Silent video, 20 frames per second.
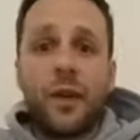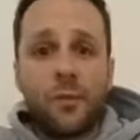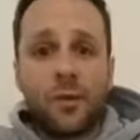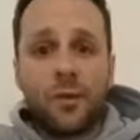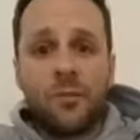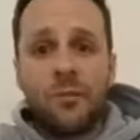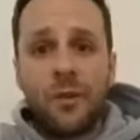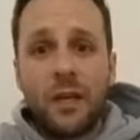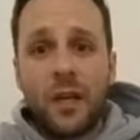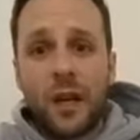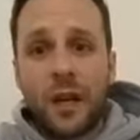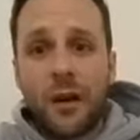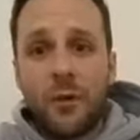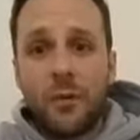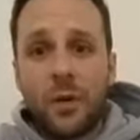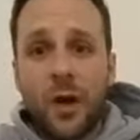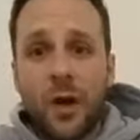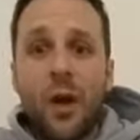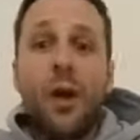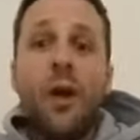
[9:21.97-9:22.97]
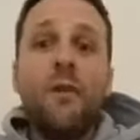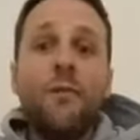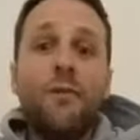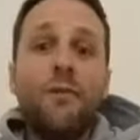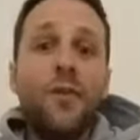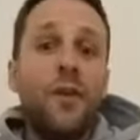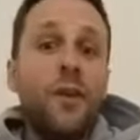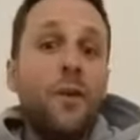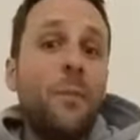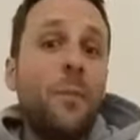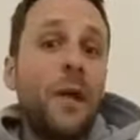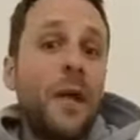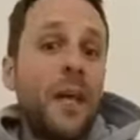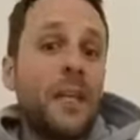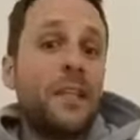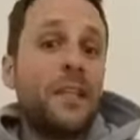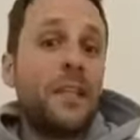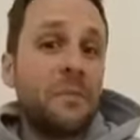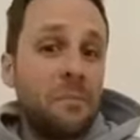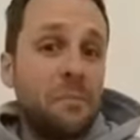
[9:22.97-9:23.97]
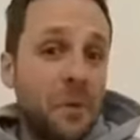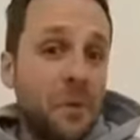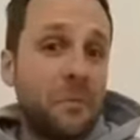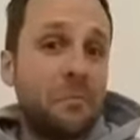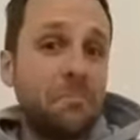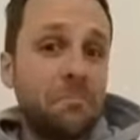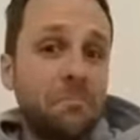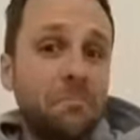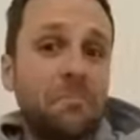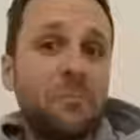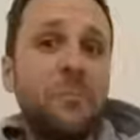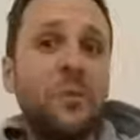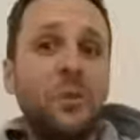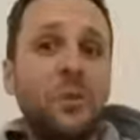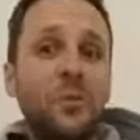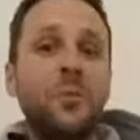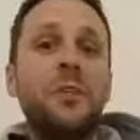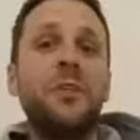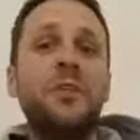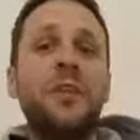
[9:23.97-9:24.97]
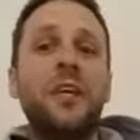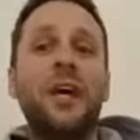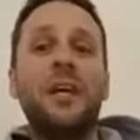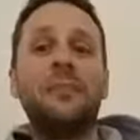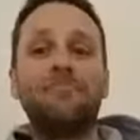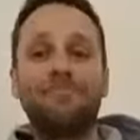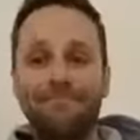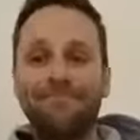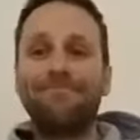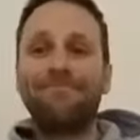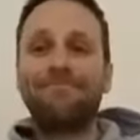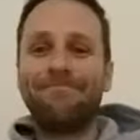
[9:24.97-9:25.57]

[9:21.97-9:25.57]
I'm going to read it out verbatim. Good word that.